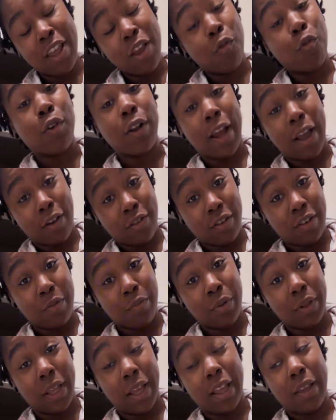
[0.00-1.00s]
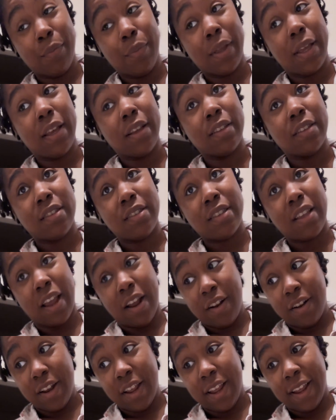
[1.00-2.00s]
We're not gonna complain because
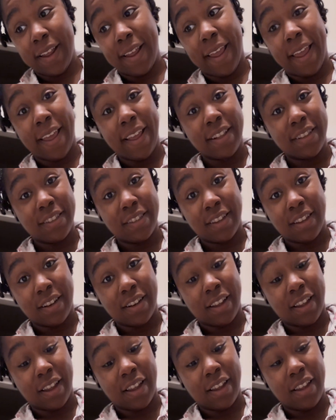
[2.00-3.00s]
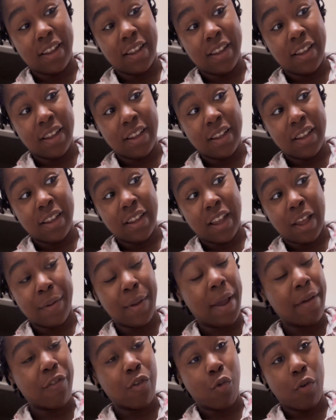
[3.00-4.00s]
Saturday and Sunday, and I
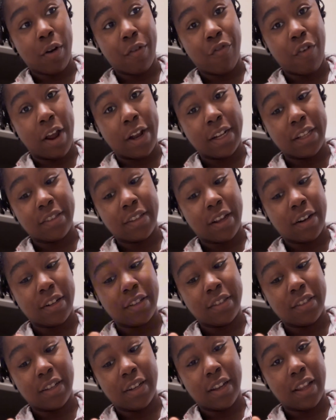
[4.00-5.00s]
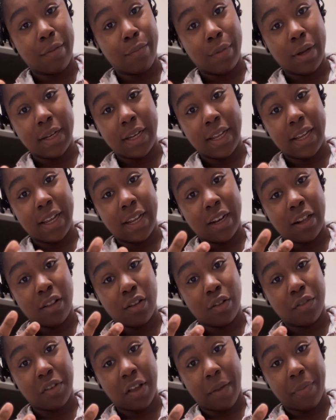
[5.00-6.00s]
haven't worked Friday, Saturday, Sunday, Monday in a
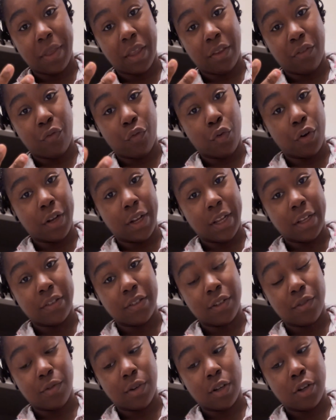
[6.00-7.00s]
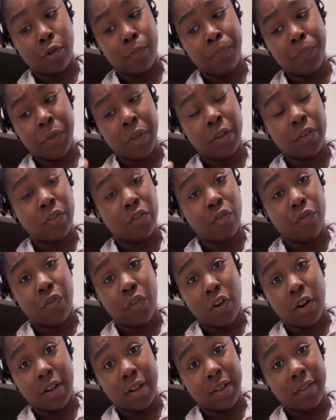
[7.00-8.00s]
long time. That's 4 days in a row. So
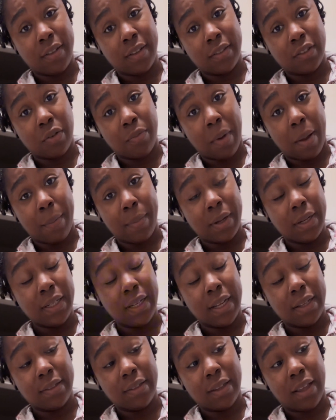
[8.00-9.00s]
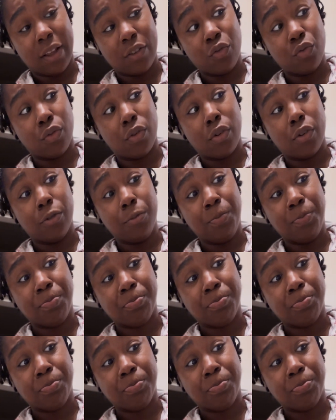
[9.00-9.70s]
far, nothing's on my Monday schedule.